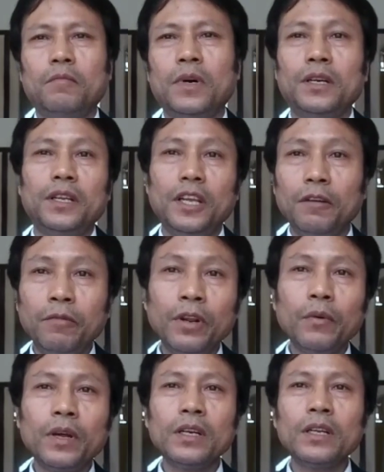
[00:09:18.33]
but
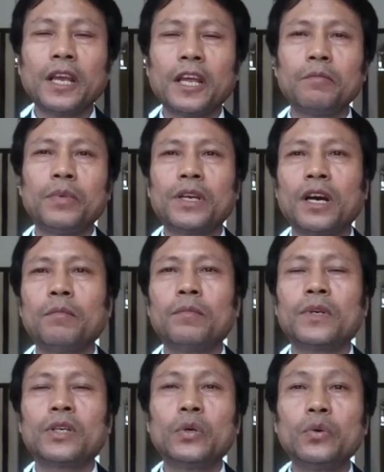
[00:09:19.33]
everyone can
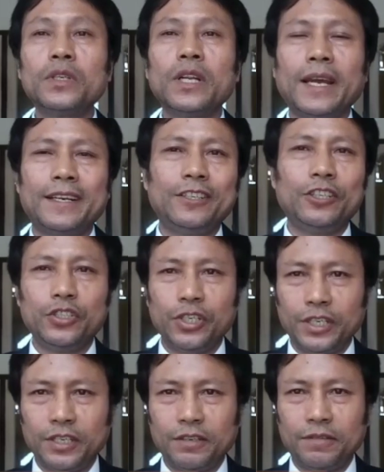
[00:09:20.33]
become good at
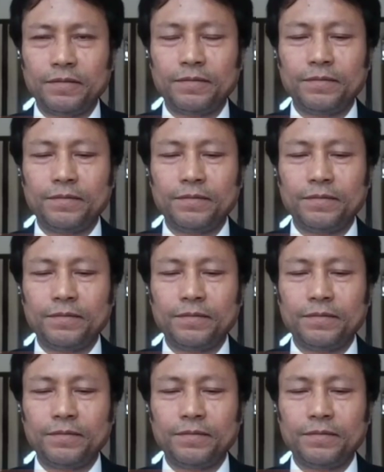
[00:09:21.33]
teaching.